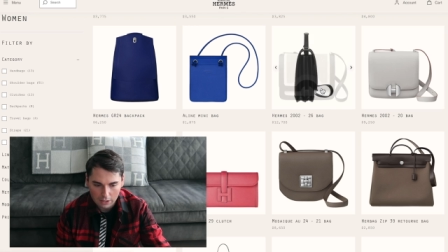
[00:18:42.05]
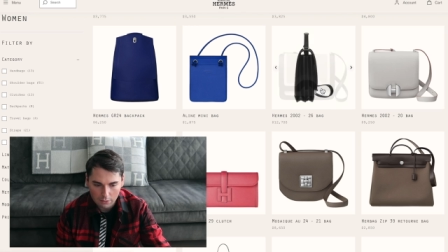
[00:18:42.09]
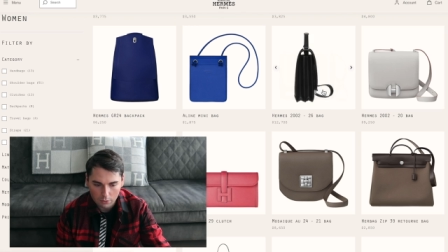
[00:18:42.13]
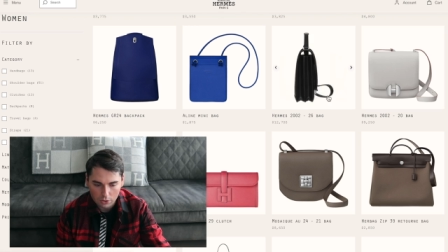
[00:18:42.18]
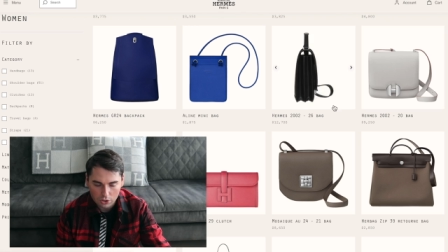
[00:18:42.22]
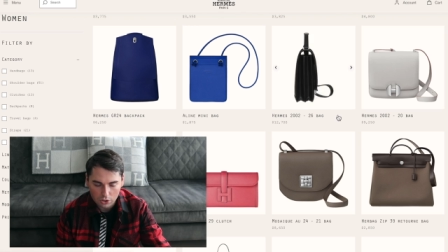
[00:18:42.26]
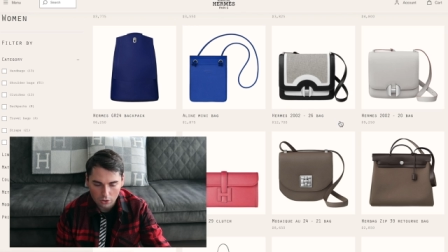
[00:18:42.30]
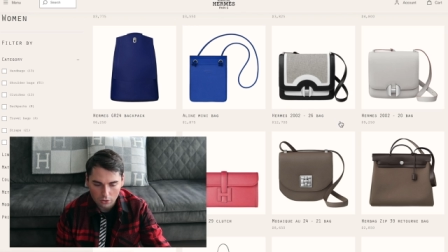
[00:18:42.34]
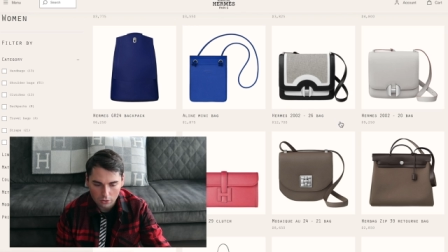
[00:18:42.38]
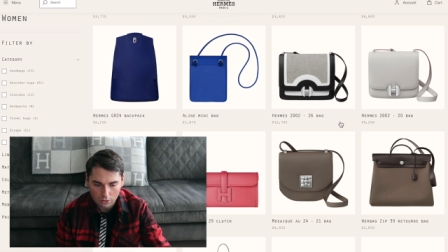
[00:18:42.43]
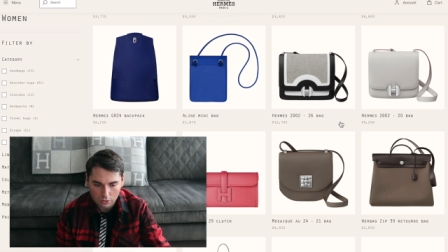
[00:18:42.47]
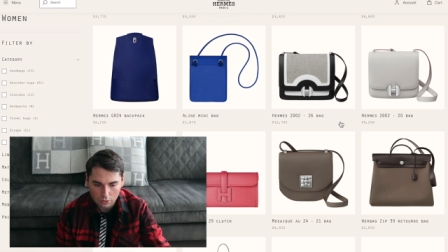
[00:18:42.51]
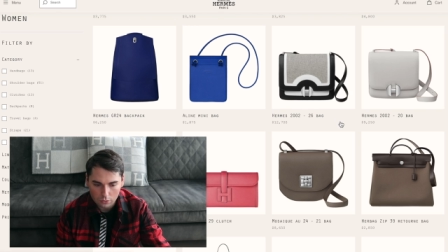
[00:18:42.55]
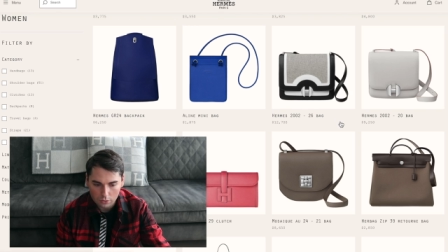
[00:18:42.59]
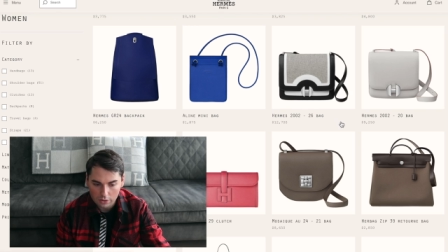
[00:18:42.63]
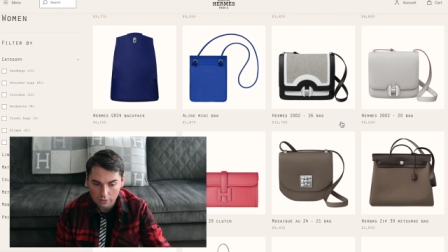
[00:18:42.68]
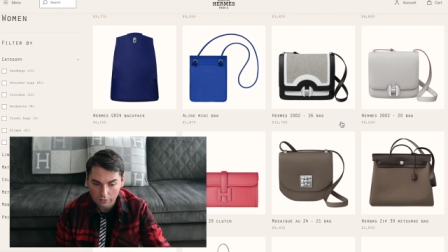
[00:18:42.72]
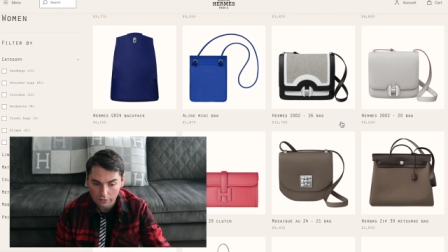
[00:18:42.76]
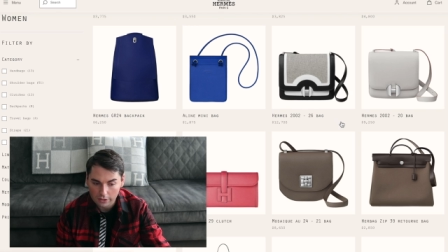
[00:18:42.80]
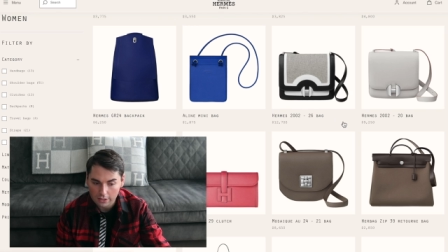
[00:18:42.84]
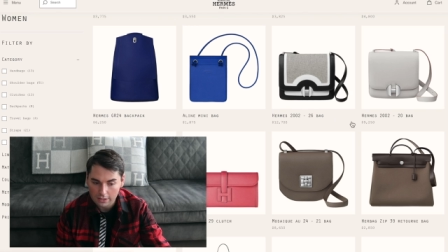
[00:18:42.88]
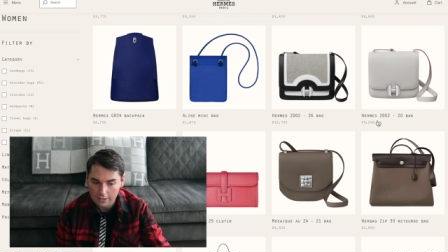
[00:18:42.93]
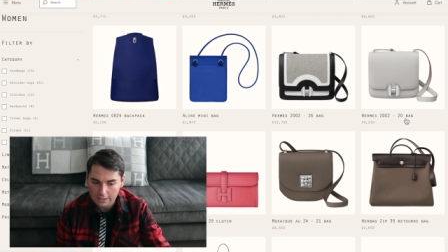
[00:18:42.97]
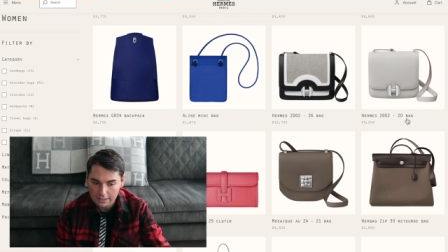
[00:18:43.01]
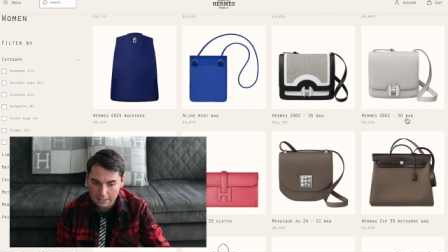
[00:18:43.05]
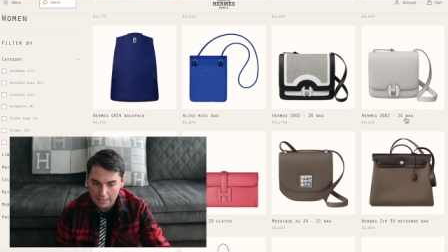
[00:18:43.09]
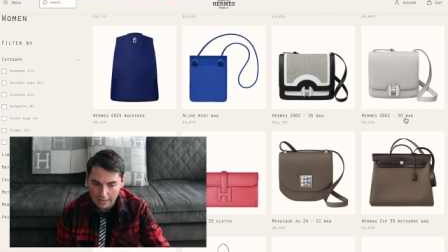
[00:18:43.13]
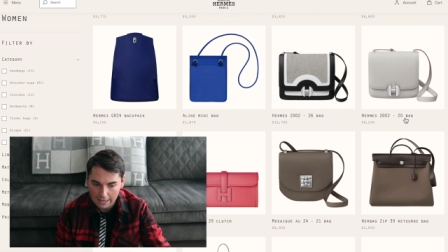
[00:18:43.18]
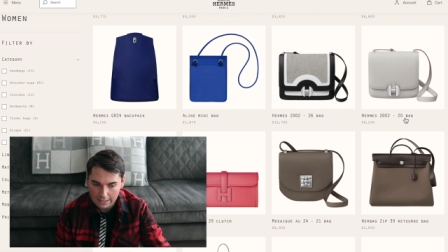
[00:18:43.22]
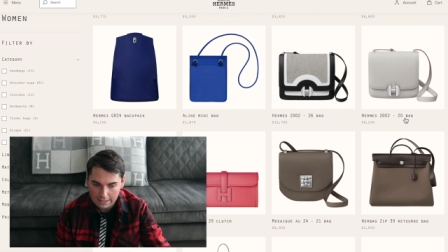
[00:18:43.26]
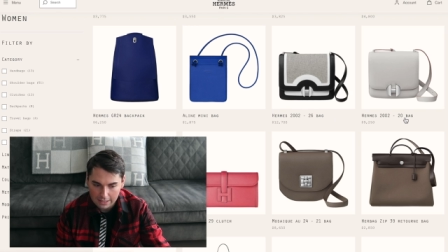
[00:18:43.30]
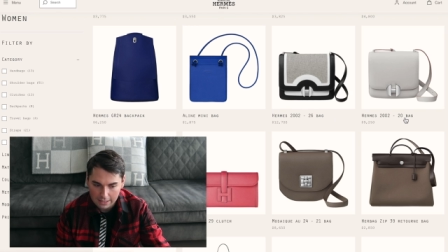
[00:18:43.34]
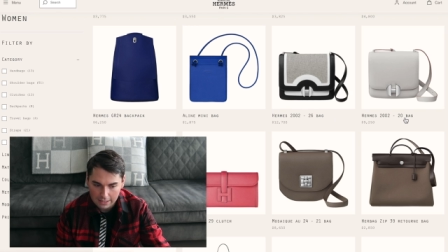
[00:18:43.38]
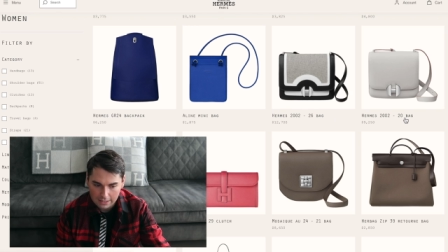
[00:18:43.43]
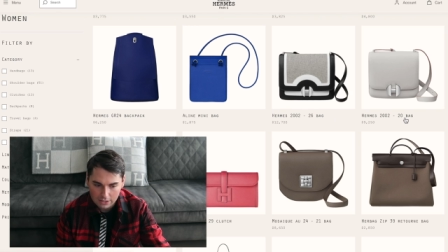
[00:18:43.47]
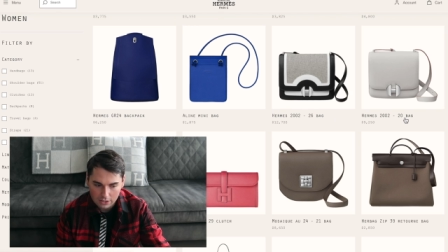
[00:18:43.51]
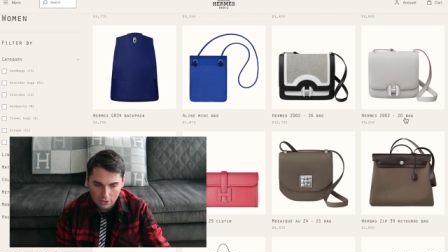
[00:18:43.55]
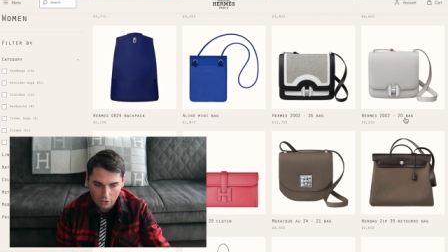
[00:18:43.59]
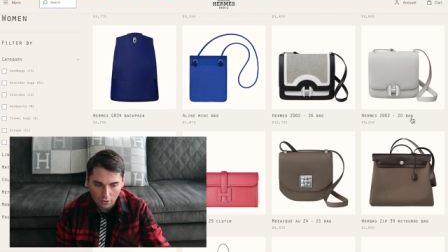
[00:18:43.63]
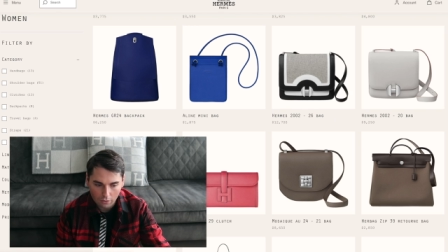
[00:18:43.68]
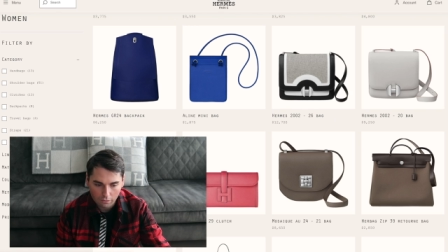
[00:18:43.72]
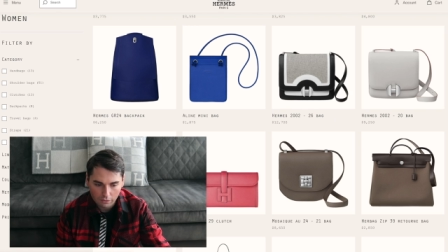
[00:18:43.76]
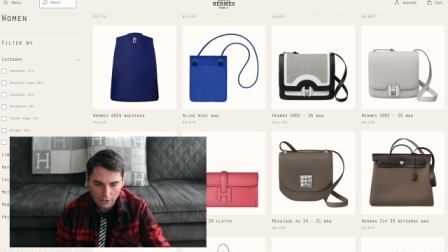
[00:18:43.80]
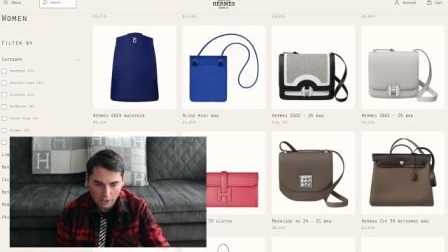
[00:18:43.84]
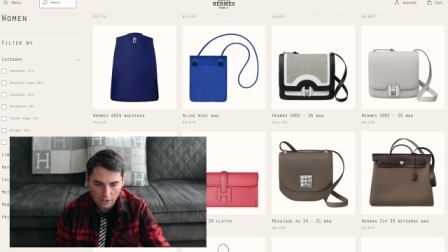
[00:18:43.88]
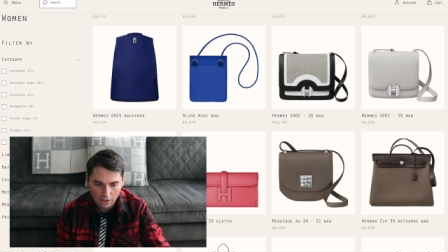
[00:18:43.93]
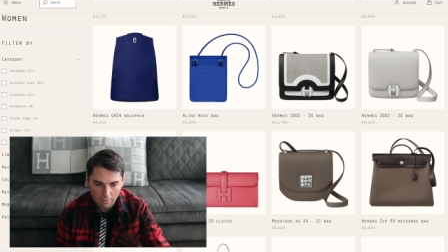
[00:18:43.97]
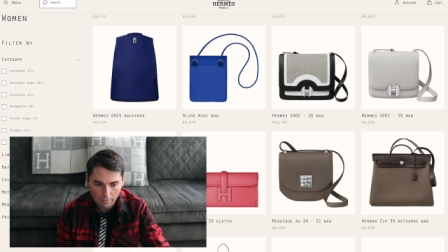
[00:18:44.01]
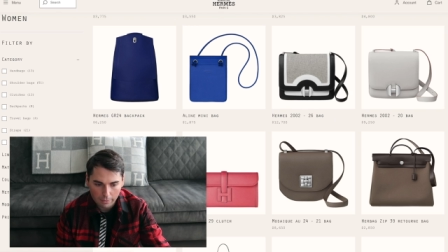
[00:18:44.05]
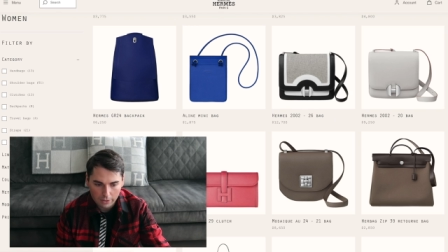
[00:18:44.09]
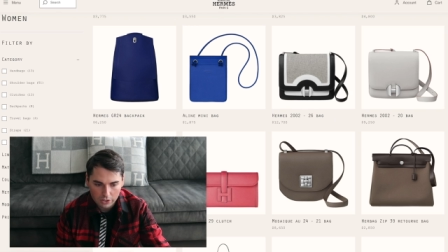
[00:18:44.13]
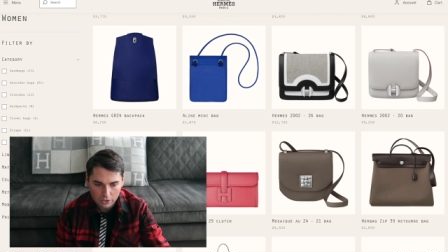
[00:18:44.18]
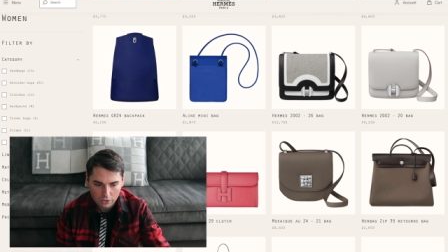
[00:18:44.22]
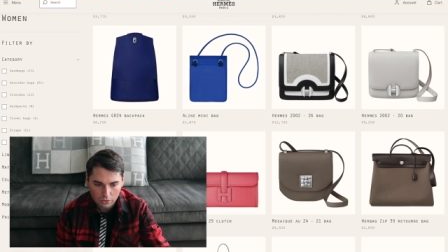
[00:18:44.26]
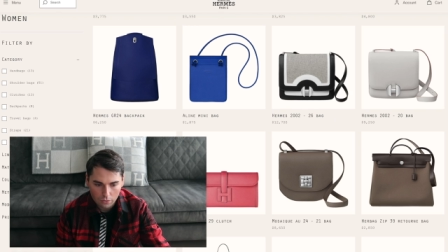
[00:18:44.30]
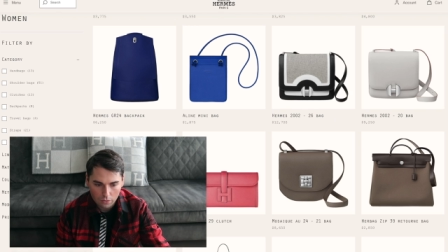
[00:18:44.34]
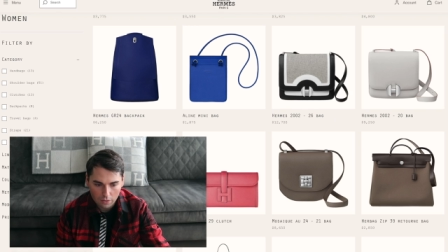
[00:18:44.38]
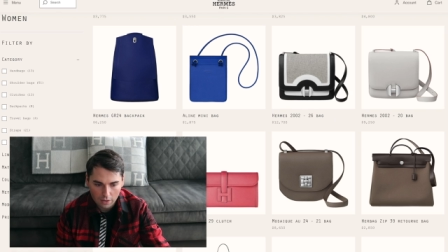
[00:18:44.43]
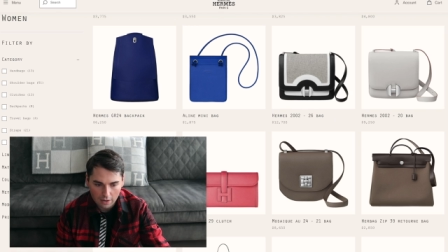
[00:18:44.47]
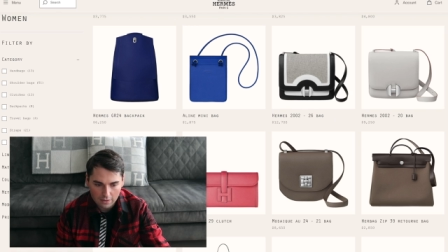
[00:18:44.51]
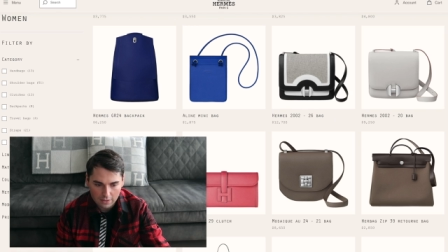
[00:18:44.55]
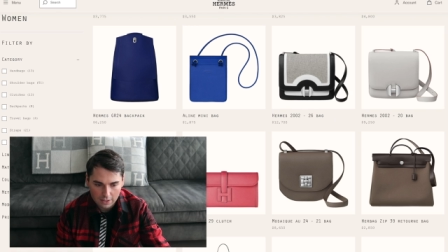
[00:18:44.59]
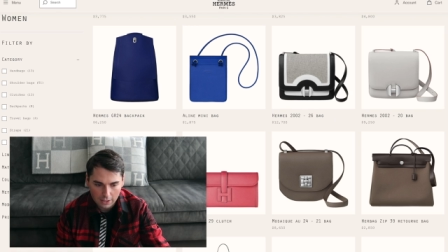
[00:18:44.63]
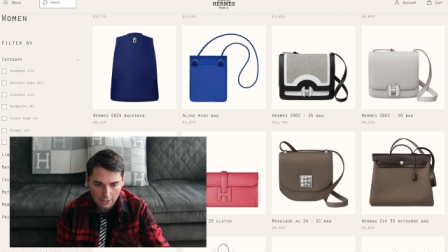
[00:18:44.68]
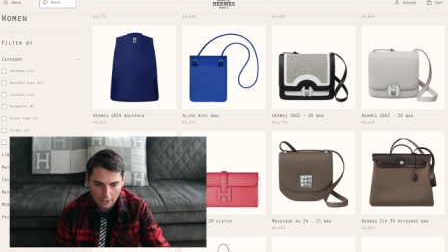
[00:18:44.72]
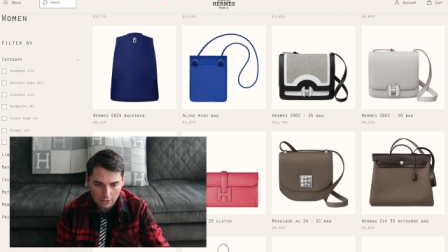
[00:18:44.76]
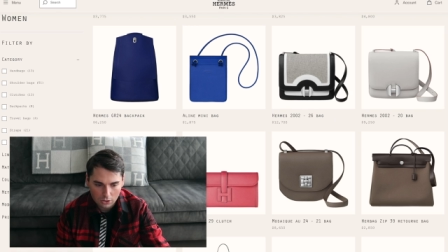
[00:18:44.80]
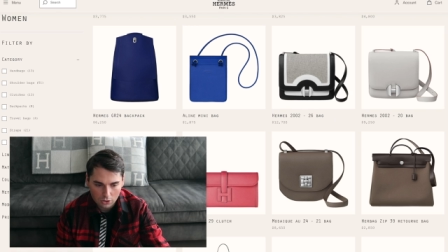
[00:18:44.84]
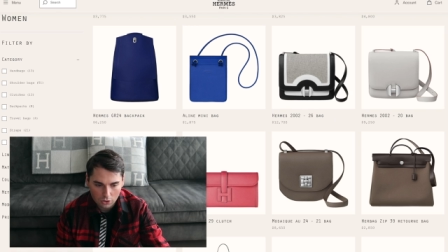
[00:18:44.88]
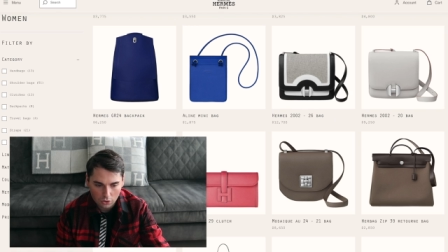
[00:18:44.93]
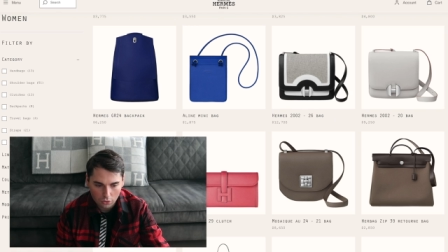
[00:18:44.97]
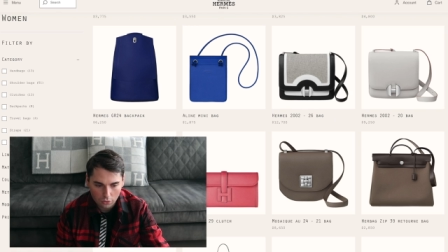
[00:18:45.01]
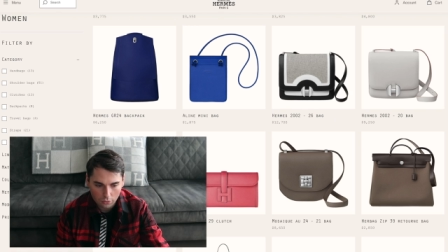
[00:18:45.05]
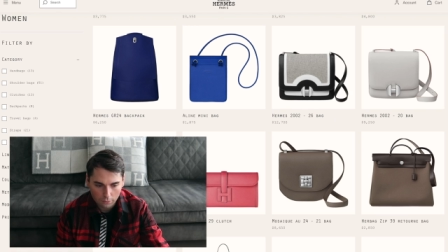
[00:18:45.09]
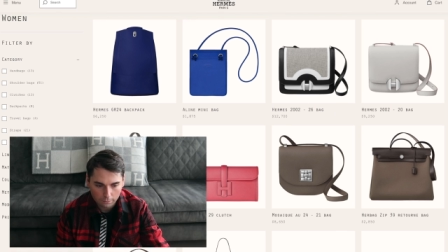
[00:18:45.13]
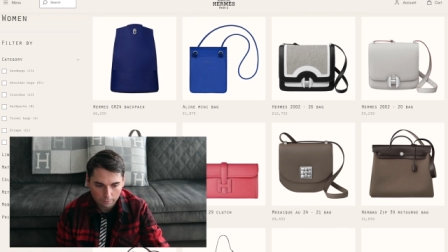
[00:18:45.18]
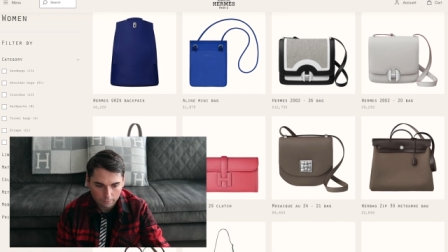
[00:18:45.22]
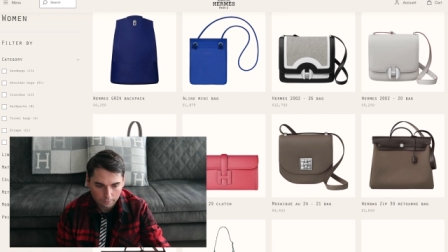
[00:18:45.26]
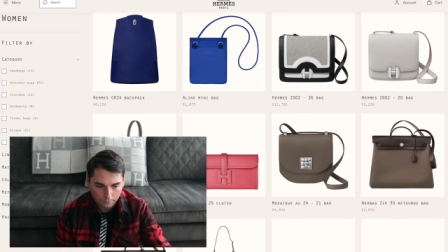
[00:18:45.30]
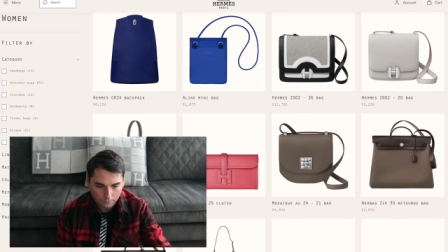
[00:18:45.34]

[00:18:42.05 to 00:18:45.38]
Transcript: which are the two different sizes of the Hermes 2002.